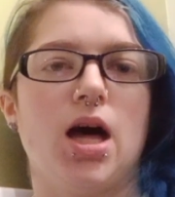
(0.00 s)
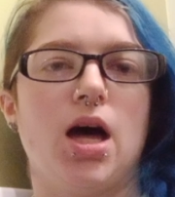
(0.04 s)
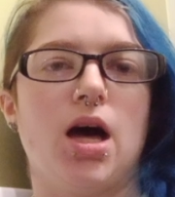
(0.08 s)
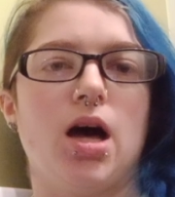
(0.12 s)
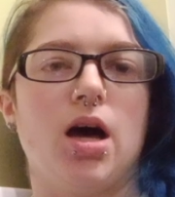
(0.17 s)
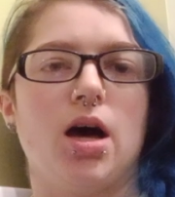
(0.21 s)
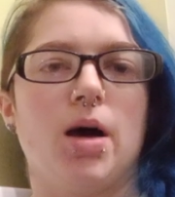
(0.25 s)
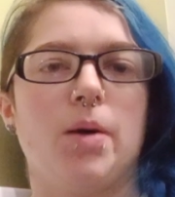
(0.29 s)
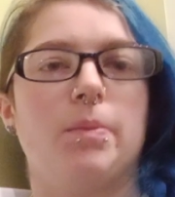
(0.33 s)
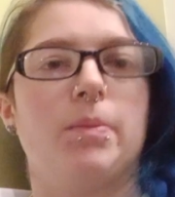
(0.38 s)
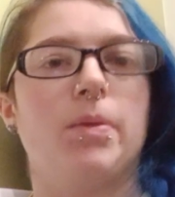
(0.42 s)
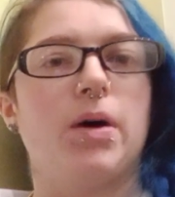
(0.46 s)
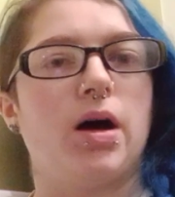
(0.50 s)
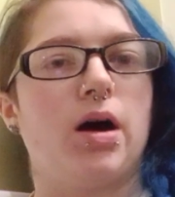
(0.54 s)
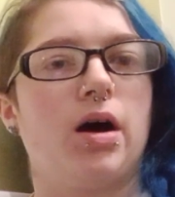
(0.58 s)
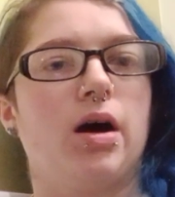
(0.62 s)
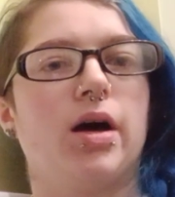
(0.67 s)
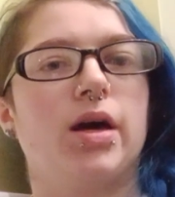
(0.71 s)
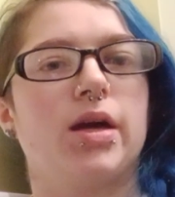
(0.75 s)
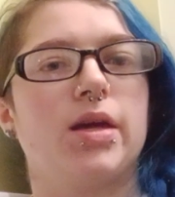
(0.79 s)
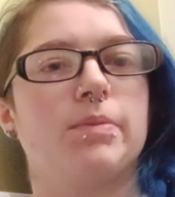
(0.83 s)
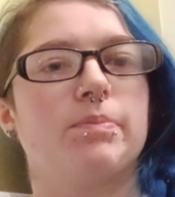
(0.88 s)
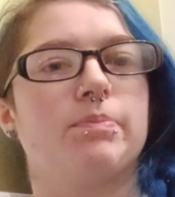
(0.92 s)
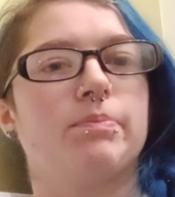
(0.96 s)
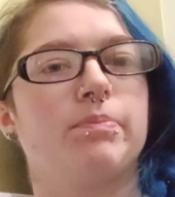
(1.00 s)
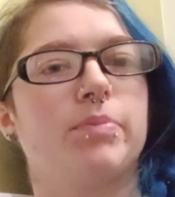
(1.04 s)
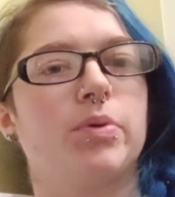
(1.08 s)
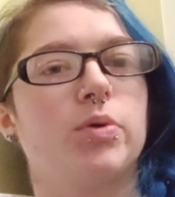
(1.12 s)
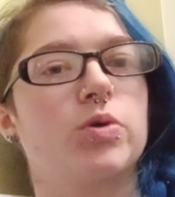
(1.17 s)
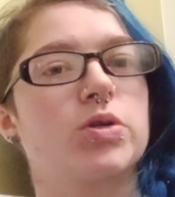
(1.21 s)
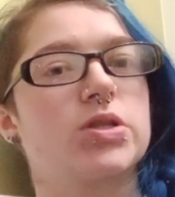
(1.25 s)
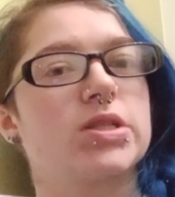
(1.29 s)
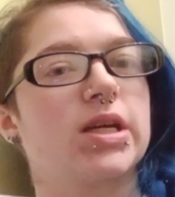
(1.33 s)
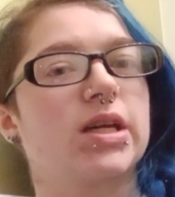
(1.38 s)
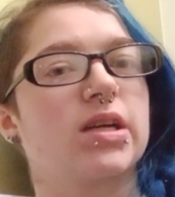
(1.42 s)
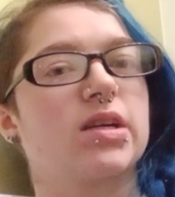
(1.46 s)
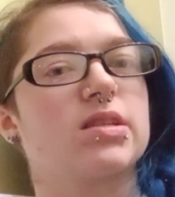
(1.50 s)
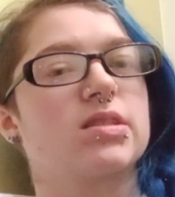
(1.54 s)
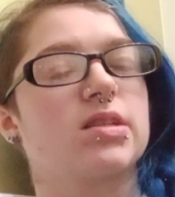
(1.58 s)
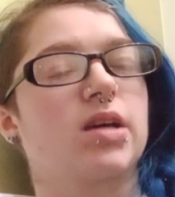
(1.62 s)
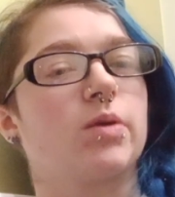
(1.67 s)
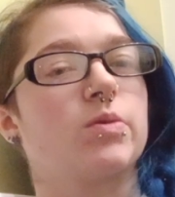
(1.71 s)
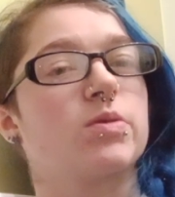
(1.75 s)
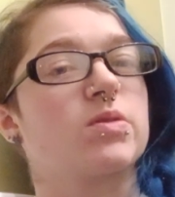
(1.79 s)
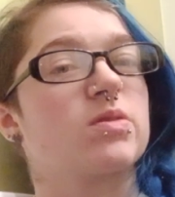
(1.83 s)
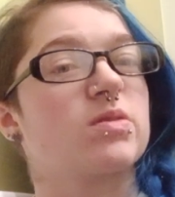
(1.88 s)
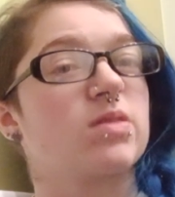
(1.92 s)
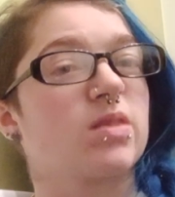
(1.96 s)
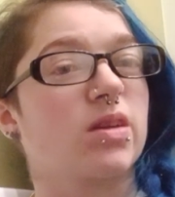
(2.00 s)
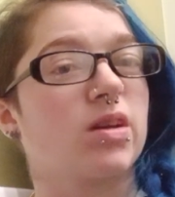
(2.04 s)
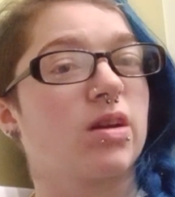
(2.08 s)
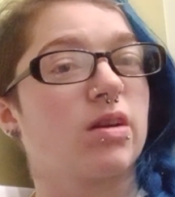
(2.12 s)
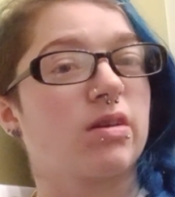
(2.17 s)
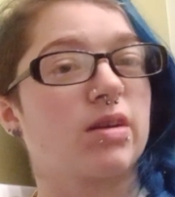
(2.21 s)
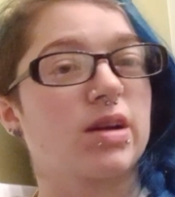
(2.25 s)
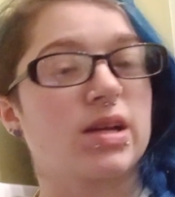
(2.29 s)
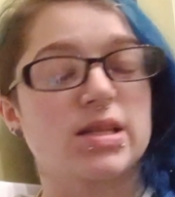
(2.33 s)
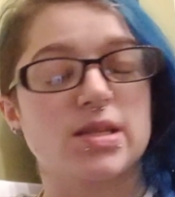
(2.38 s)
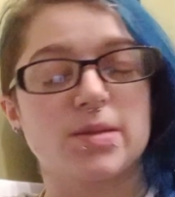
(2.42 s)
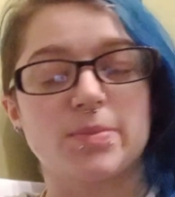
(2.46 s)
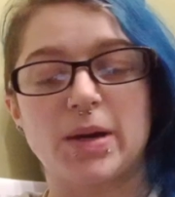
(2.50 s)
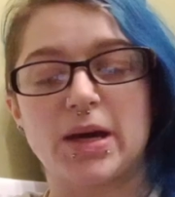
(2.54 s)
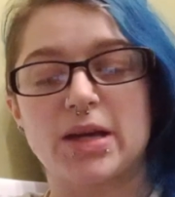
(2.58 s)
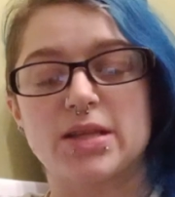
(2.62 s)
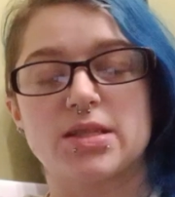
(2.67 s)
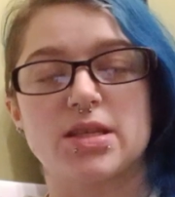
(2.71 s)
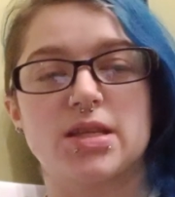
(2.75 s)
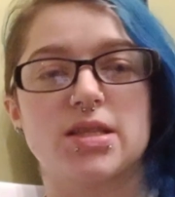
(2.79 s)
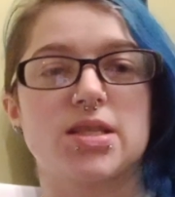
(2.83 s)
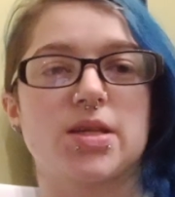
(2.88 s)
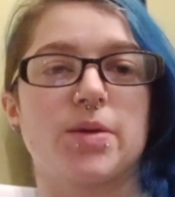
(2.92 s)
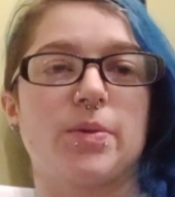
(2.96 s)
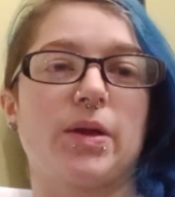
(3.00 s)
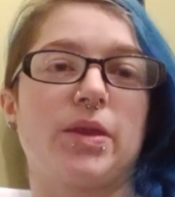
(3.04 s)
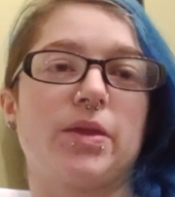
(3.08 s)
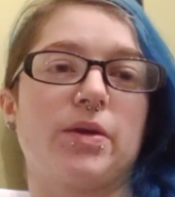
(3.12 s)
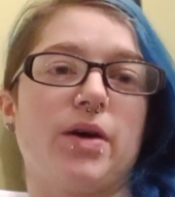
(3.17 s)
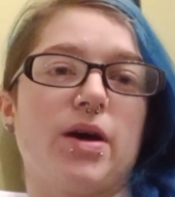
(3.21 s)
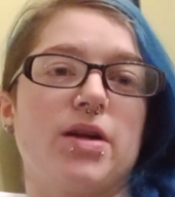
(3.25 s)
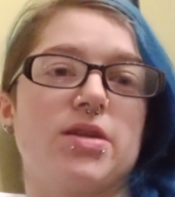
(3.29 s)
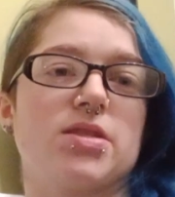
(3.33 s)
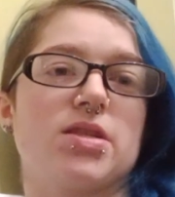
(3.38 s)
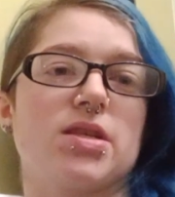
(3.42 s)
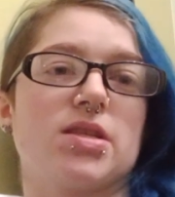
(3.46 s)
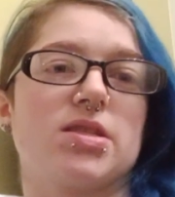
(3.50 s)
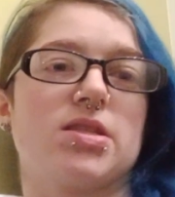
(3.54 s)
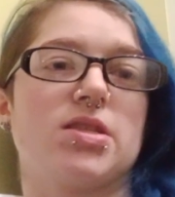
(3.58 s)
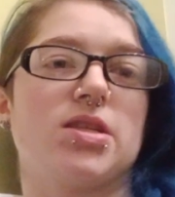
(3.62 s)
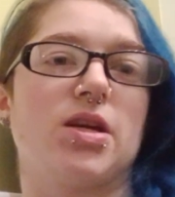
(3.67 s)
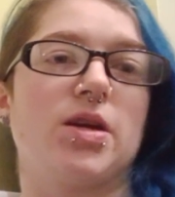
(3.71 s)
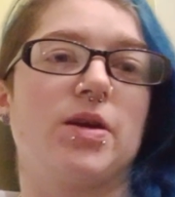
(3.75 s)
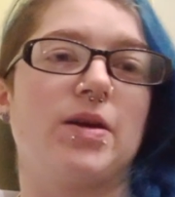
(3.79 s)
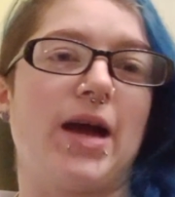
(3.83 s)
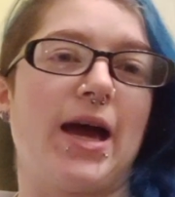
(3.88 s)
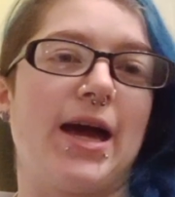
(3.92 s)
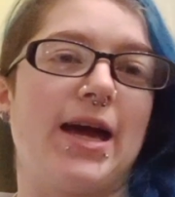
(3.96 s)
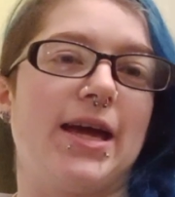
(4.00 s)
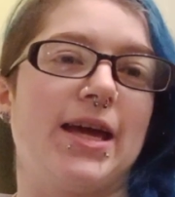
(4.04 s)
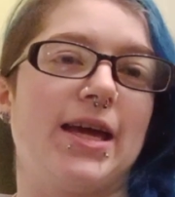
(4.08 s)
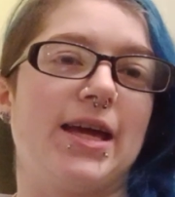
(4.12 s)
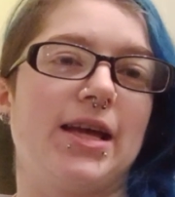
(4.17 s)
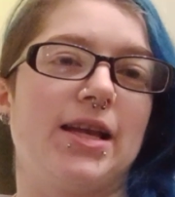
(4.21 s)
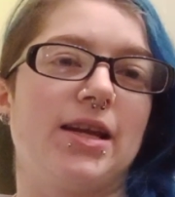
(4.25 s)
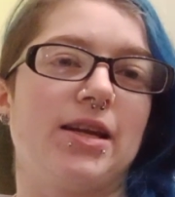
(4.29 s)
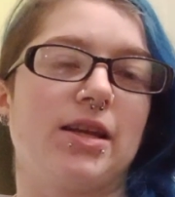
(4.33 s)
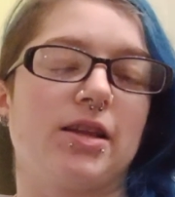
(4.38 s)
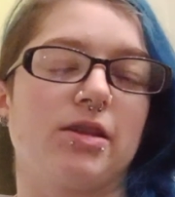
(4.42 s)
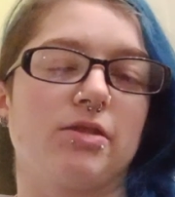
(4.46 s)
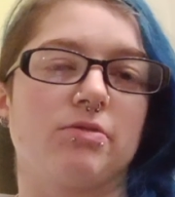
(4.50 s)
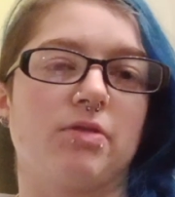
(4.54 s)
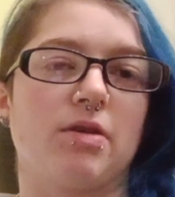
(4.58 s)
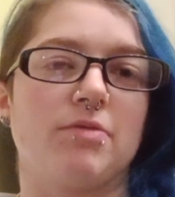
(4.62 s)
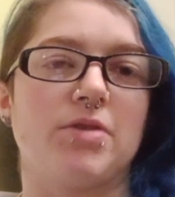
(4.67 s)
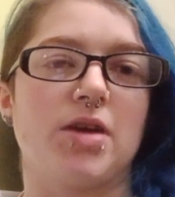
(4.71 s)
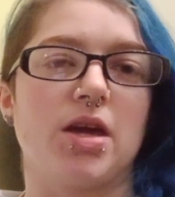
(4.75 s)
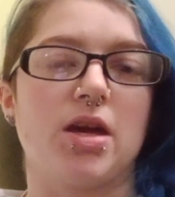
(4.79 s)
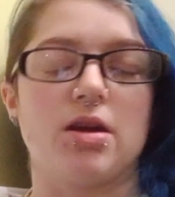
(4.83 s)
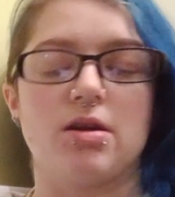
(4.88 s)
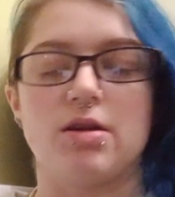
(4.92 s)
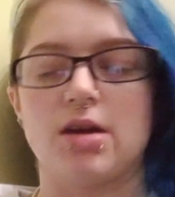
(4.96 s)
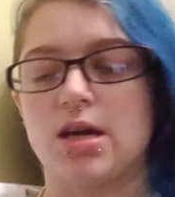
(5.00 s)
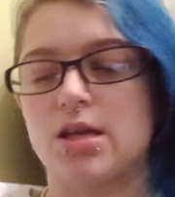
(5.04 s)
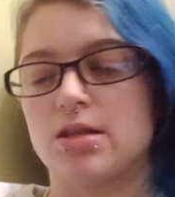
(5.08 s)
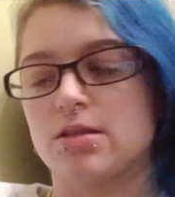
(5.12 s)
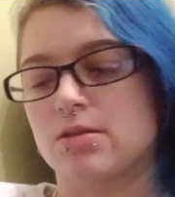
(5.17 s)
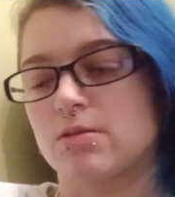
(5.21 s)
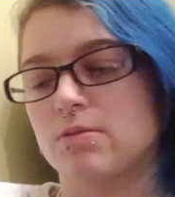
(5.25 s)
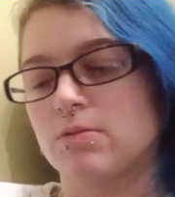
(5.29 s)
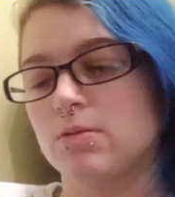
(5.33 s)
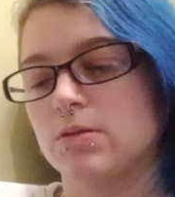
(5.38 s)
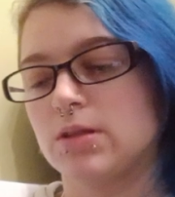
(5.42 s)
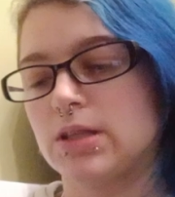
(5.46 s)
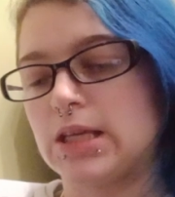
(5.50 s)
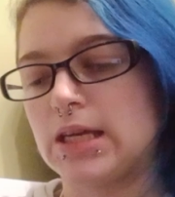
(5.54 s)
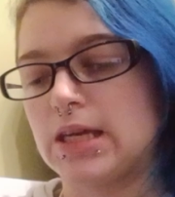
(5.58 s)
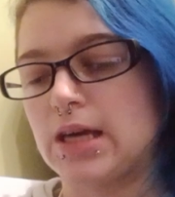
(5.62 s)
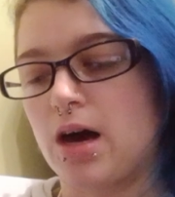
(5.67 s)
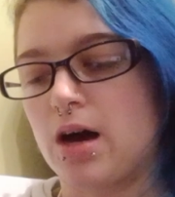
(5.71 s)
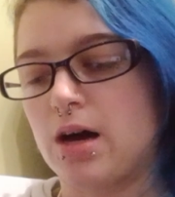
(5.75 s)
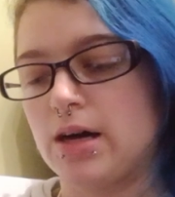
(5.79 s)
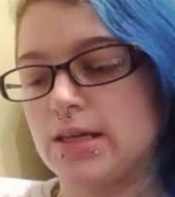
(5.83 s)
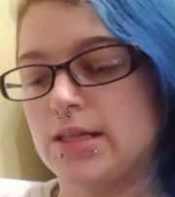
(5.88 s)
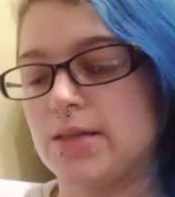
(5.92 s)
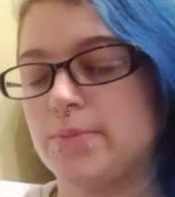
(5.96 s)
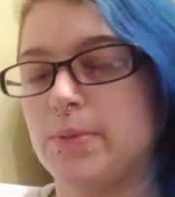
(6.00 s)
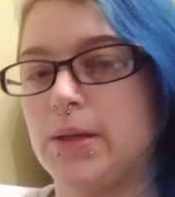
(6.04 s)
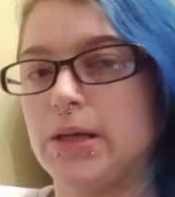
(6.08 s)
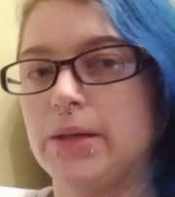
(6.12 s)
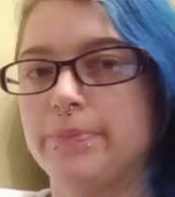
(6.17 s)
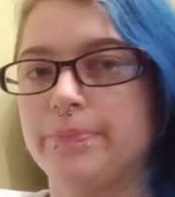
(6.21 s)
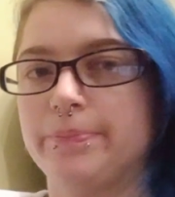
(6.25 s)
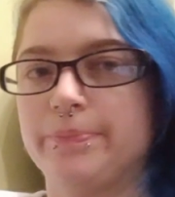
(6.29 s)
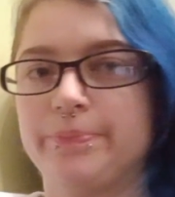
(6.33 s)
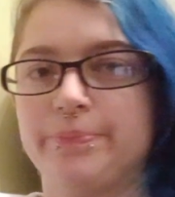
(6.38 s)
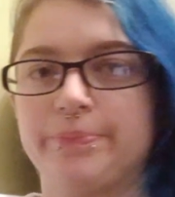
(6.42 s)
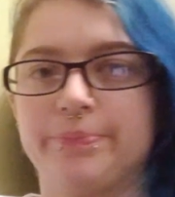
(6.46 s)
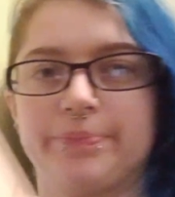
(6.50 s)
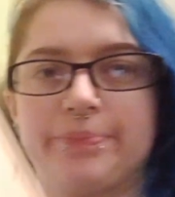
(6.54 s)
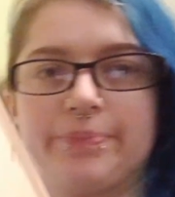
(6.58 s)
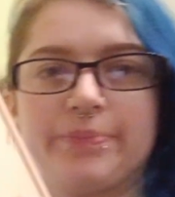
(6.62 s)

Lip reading: I bought it because I was also curious about it, so I thought I'd just do a little review. It's called the iSpin.